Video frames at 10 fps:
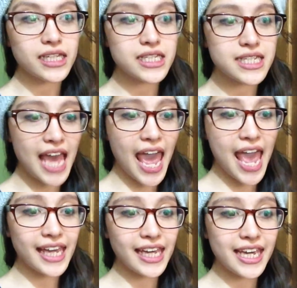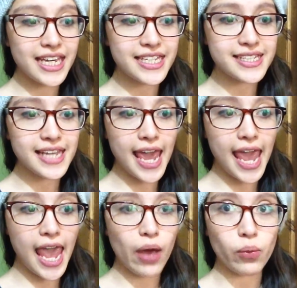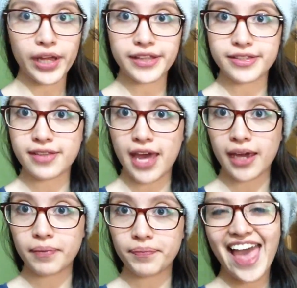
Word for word: today is a Wednesday.